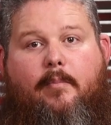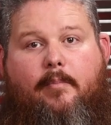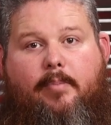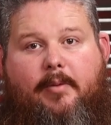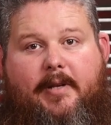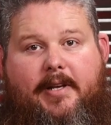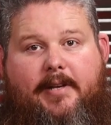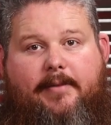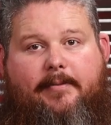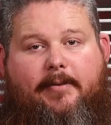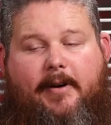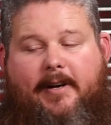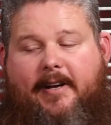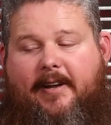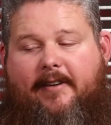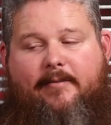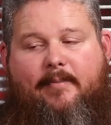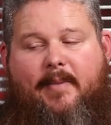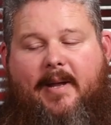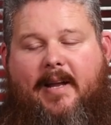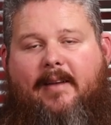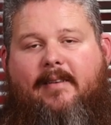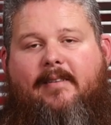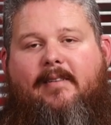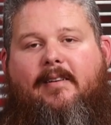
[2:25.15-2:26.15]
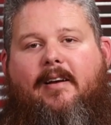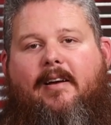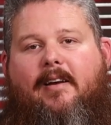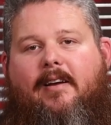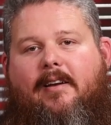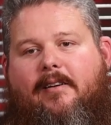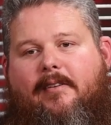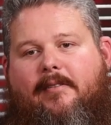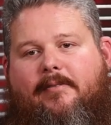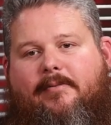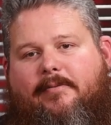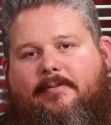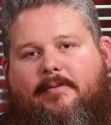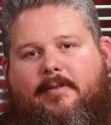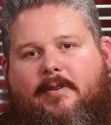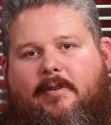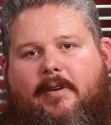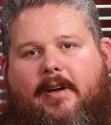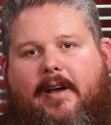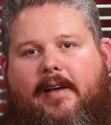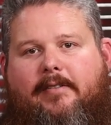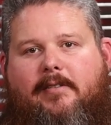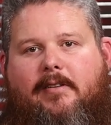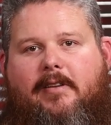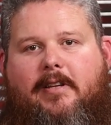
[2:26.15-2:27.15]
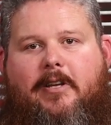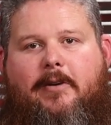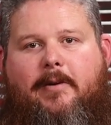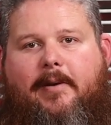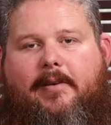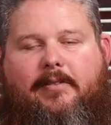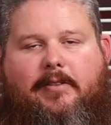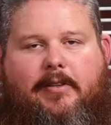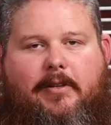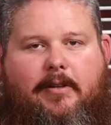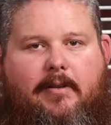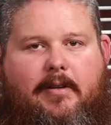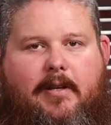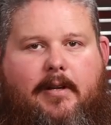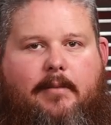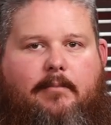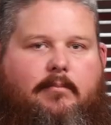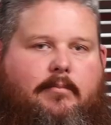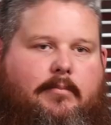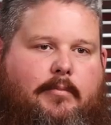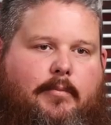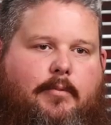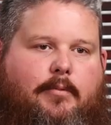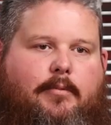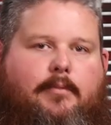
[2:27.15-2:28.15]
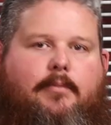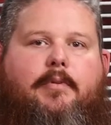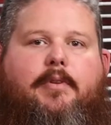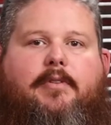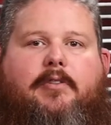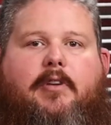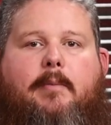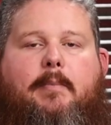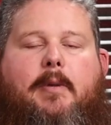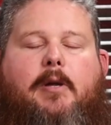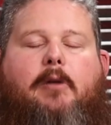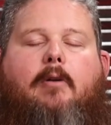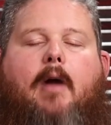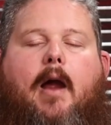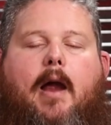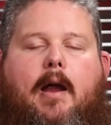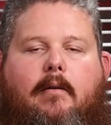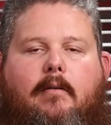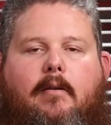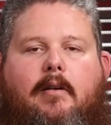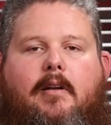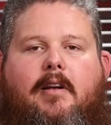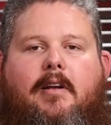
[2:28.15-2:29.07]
please forgive me. Uh, if you guys are in the US too, then it's going to be great.